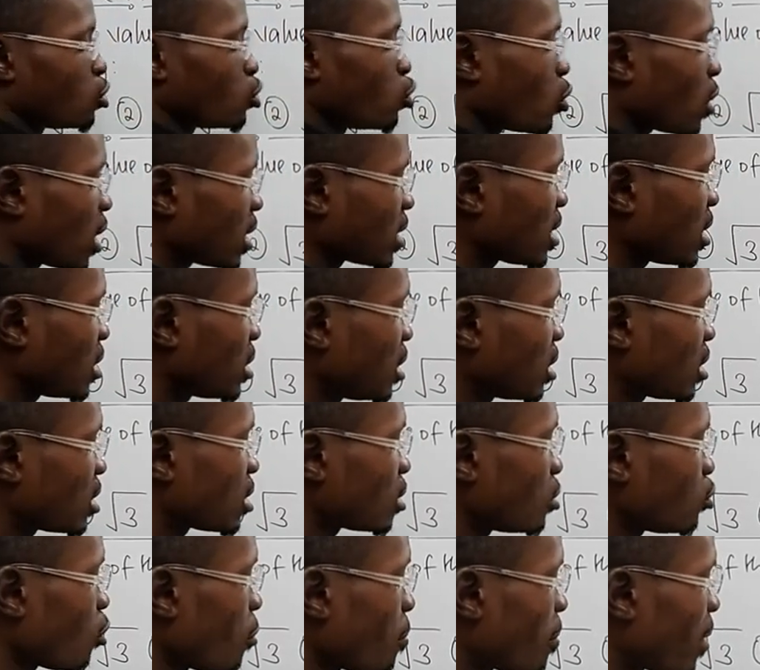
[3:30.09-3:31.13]
So you can see
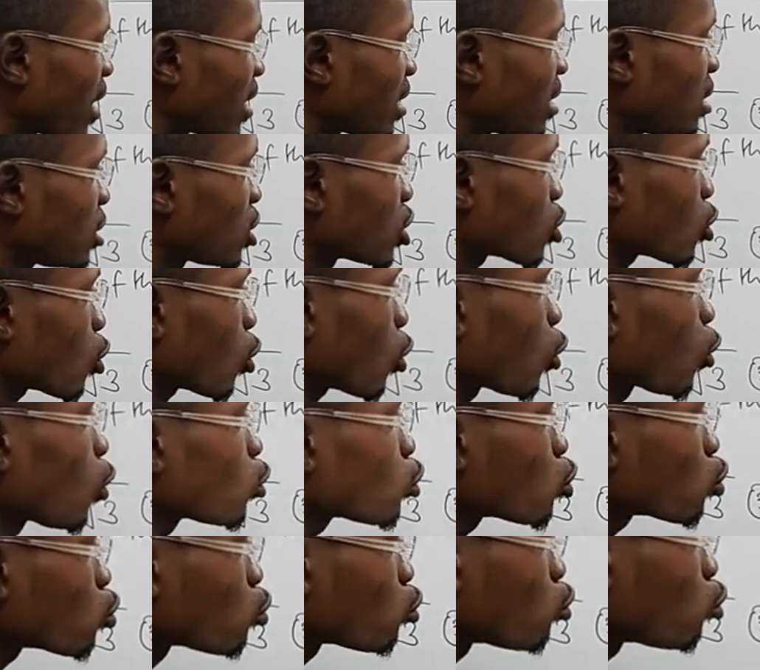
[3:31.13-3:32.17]
this number is
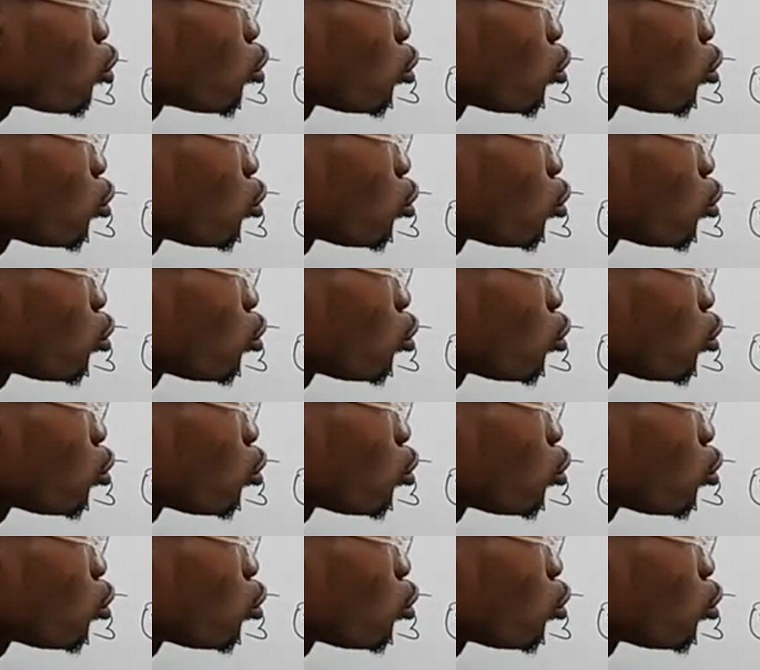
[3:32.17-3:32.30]
close to